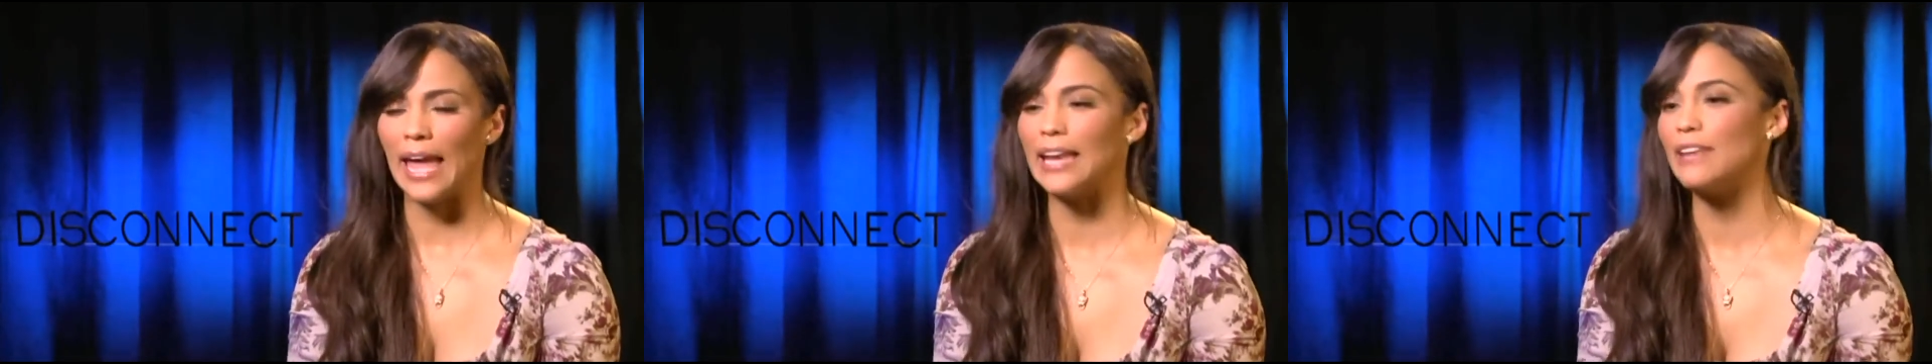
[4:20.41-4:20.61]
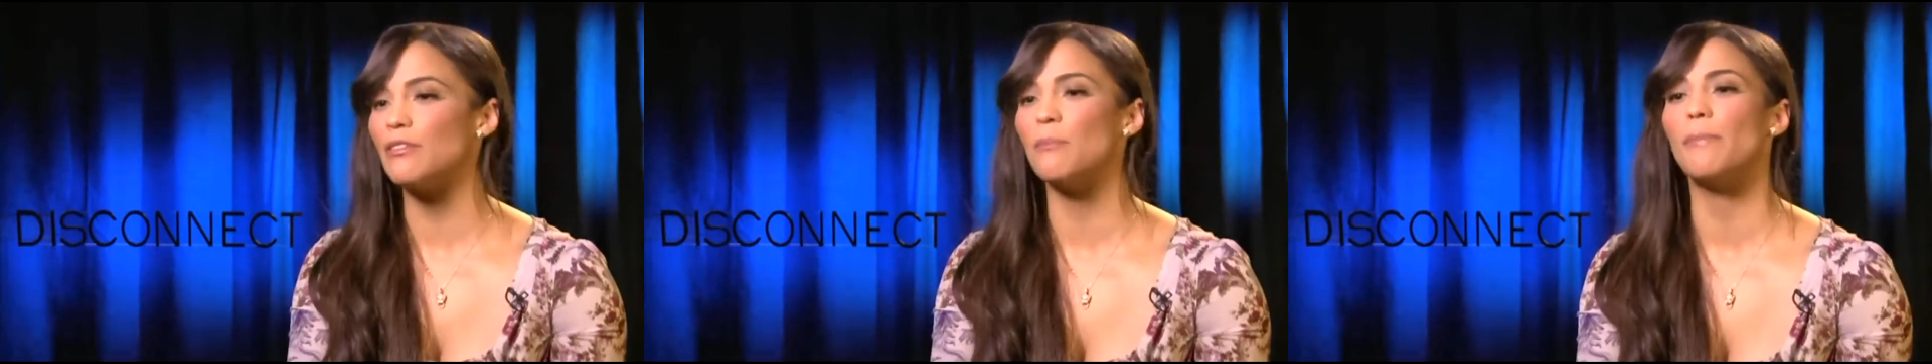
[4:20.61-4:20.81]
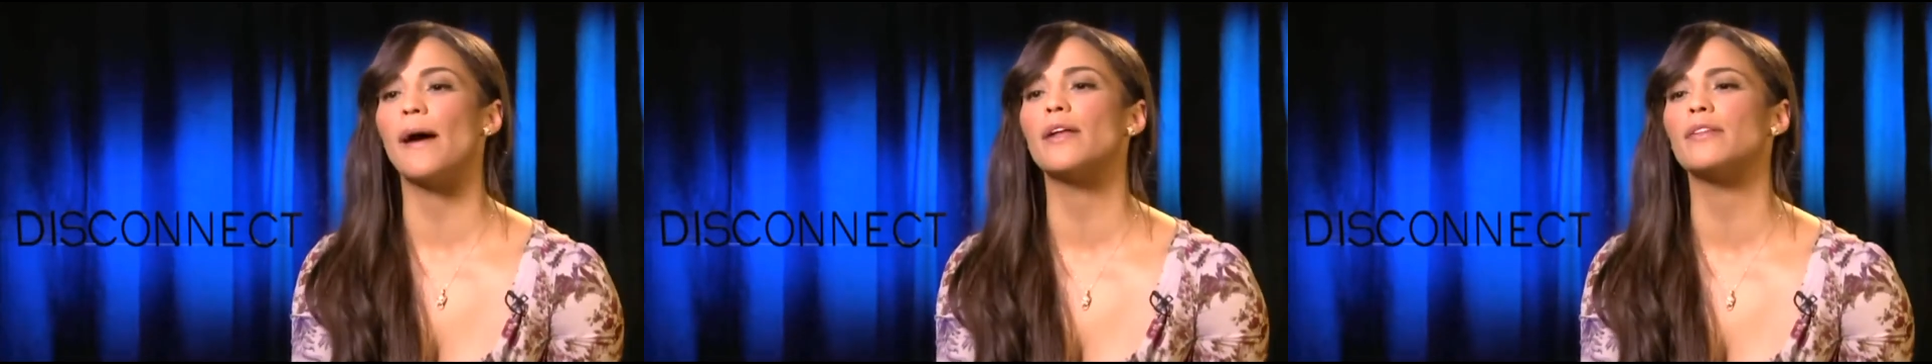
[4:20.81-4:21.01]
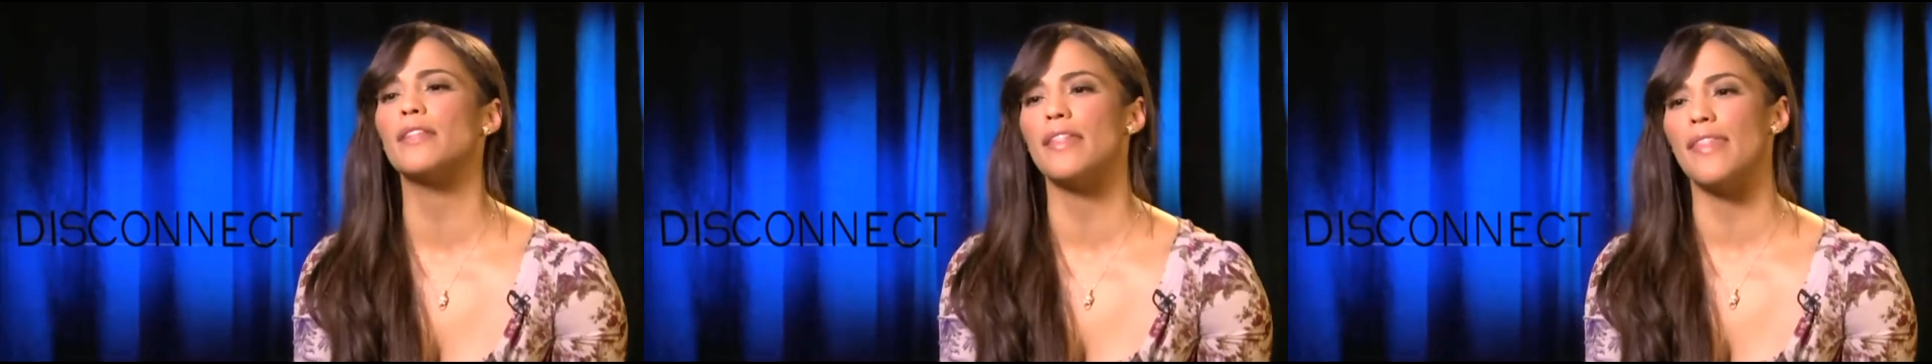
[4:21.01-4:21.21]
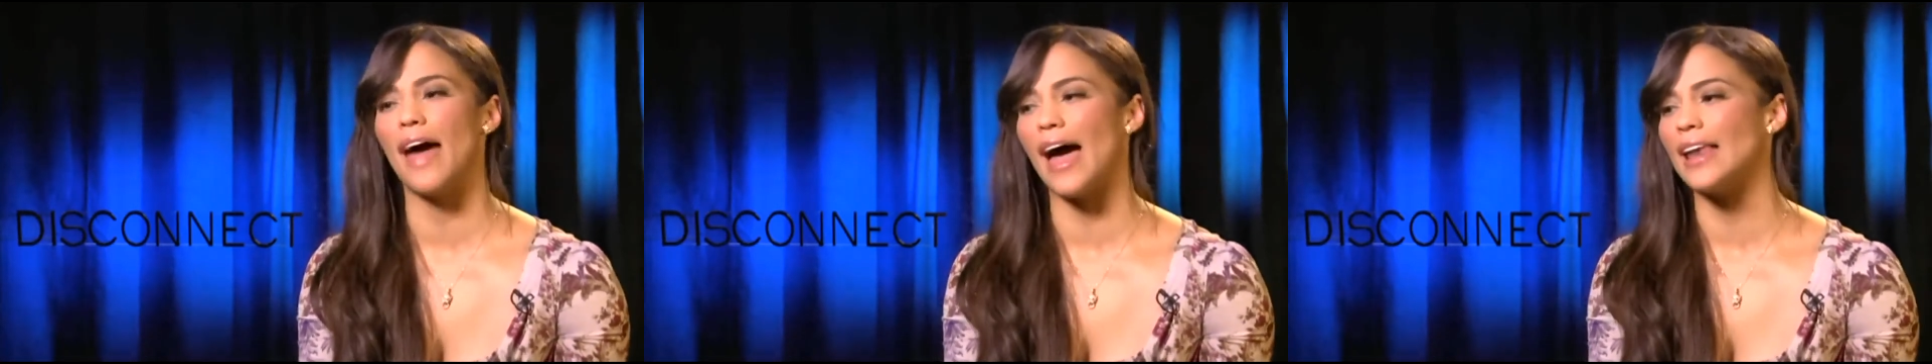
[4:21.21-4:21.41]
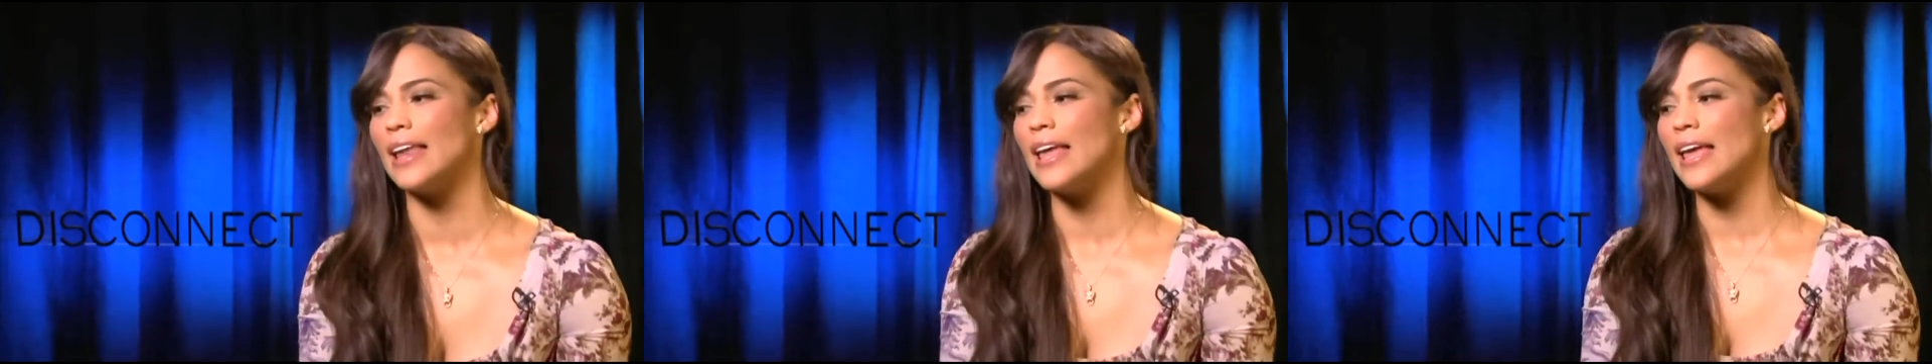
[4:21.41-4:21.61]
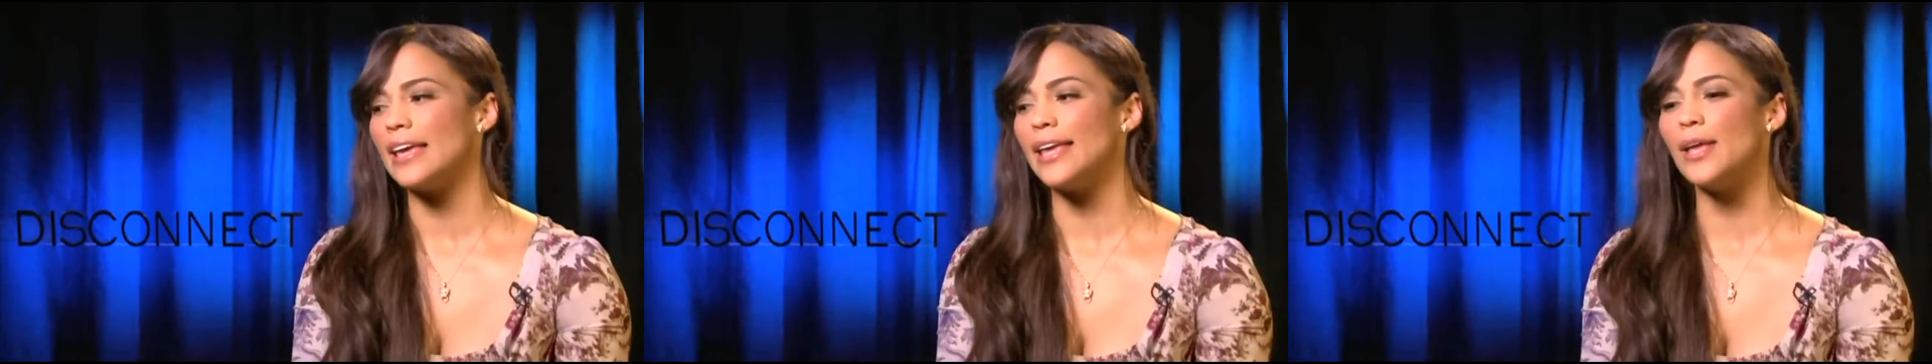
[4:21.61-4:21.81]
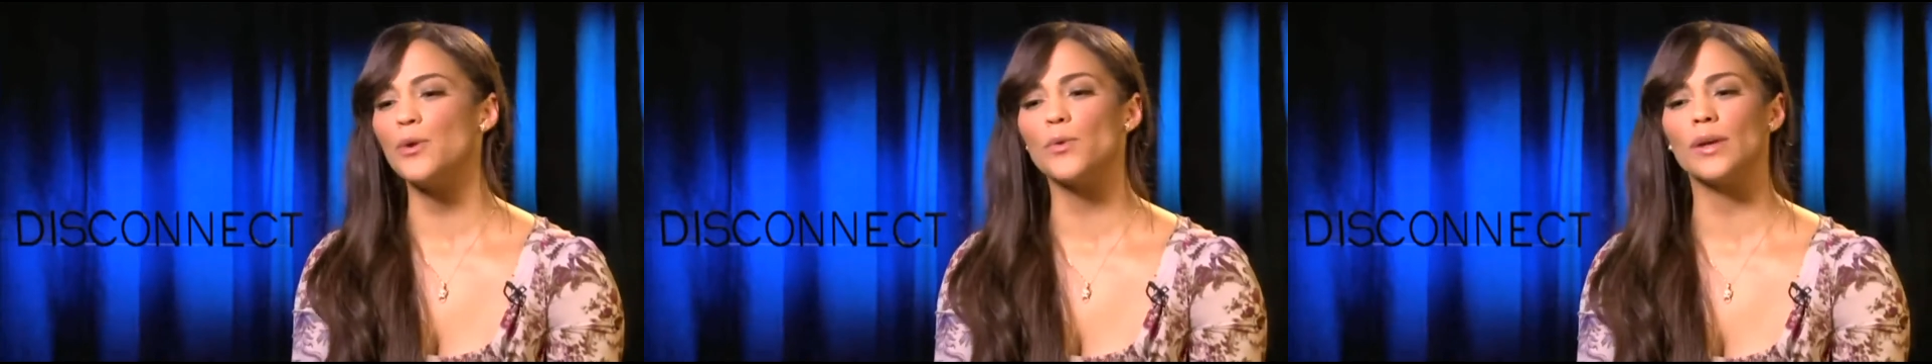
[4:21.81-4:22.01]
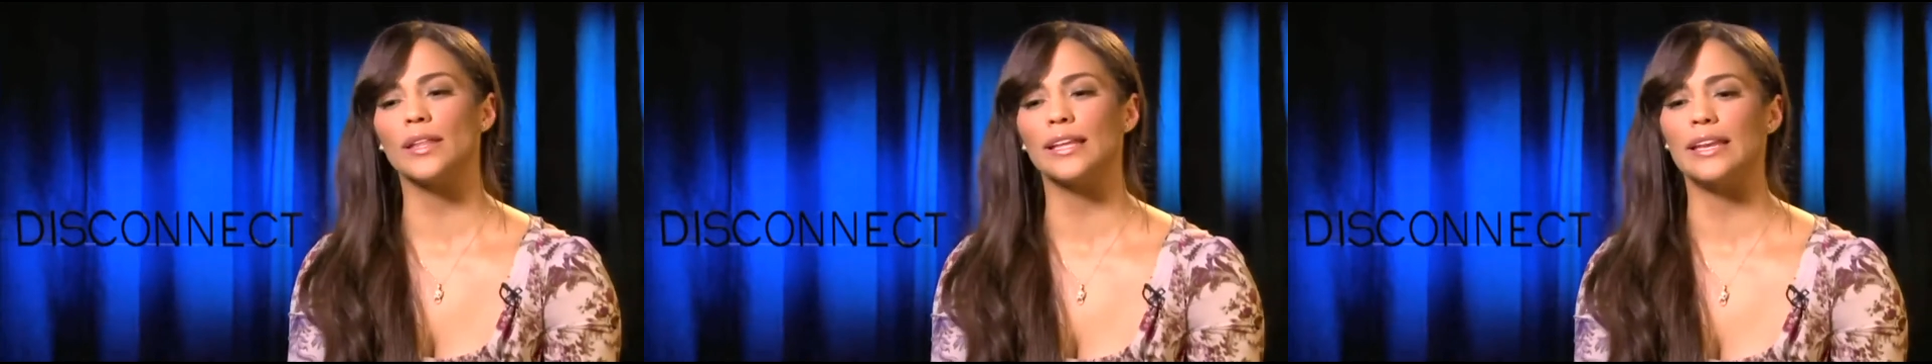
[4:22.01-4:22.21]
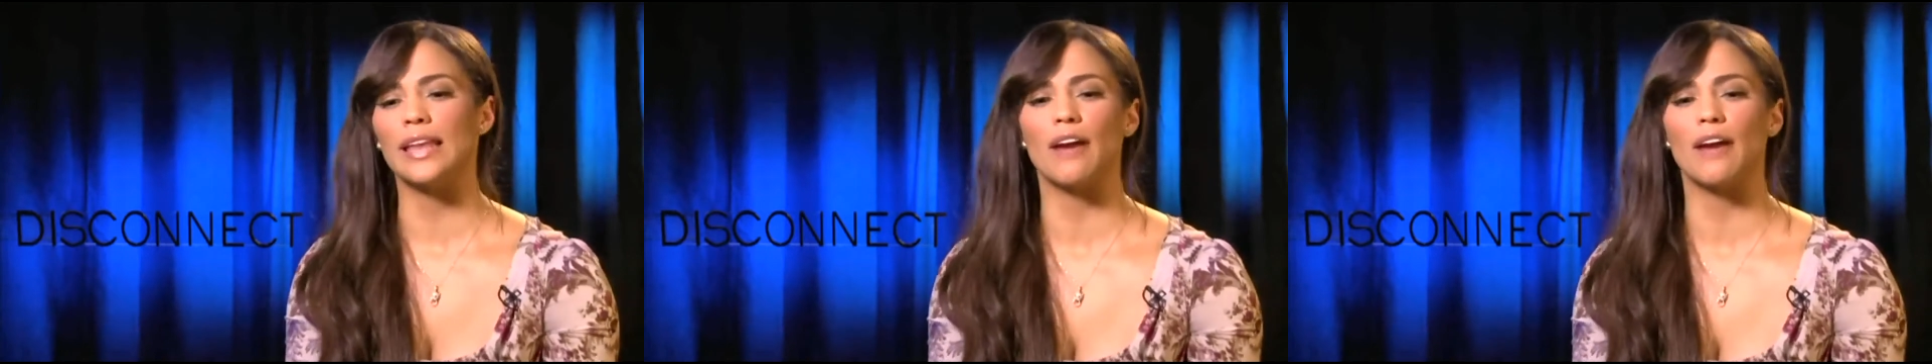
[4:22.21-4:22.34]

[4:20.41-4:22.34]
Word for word: And even better than that, he really